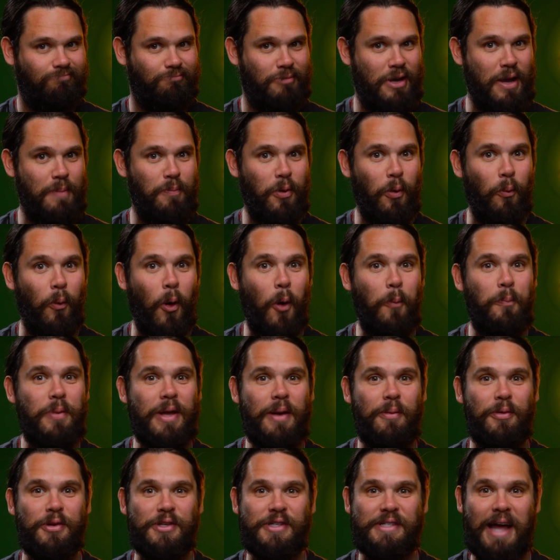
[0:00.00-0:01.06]
people won't be
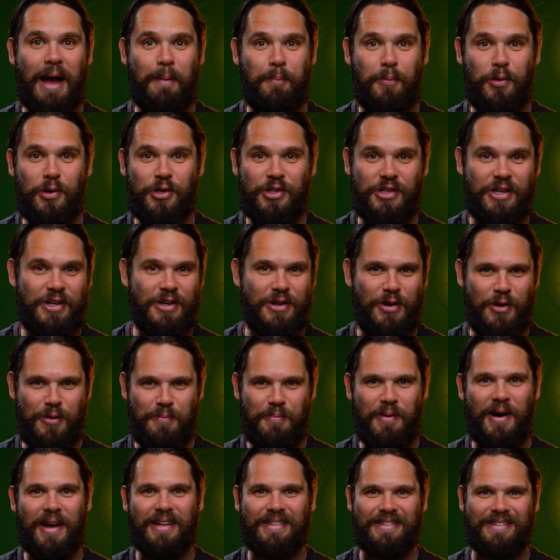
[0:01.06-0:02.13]
able to stop pushing your
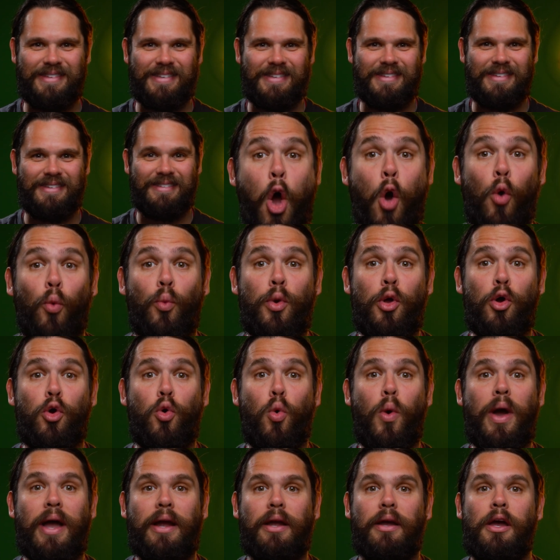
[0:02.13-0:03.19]
buttons. Real
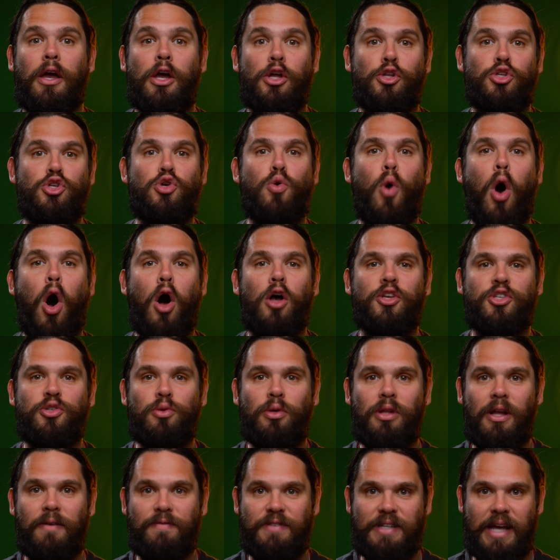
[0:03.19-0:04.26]
quick, do you also
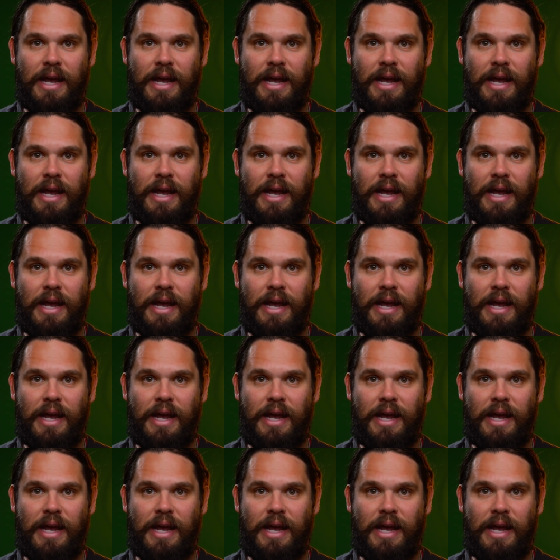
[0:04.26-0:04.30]
love